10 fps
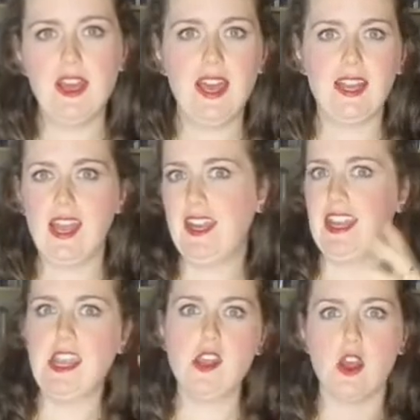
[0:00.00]
Again,
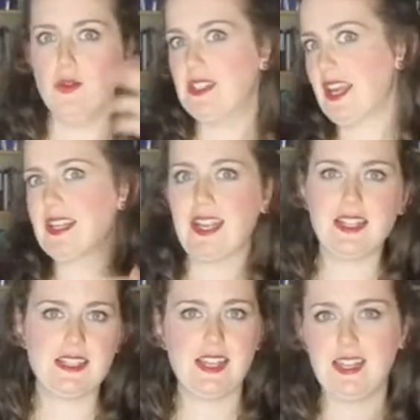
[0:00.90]
eco, second
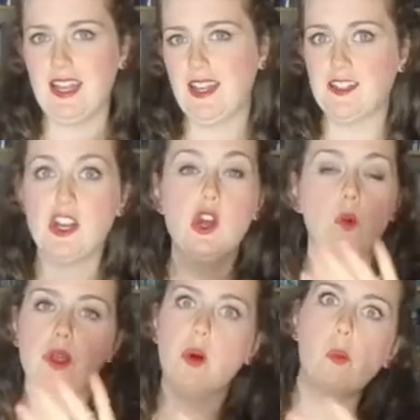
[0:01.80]
hand.
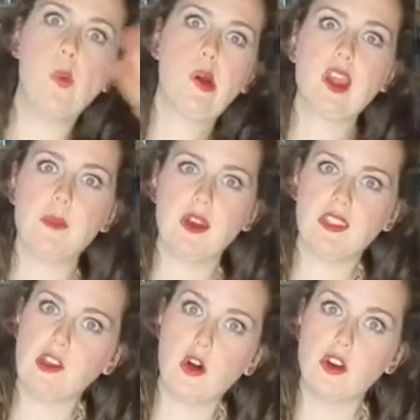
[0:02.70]
We can worry about
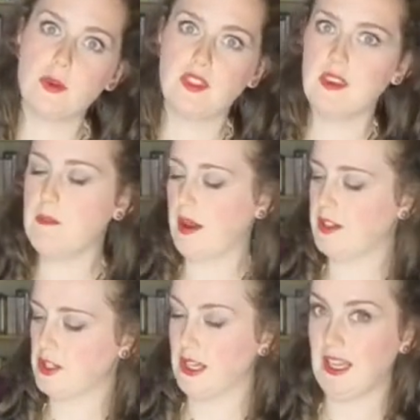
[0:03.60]
the economy and the
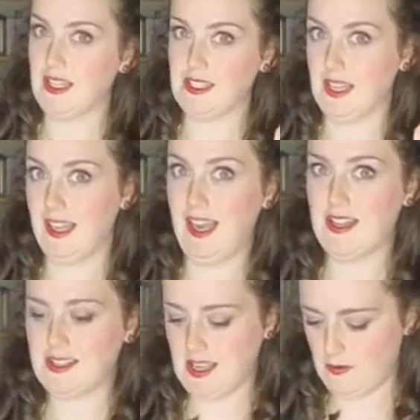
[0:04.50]
impact on it later.
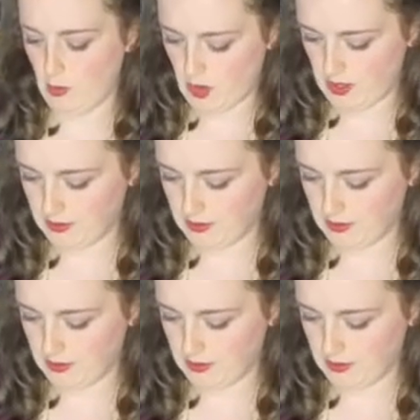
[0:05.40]
Let's save the world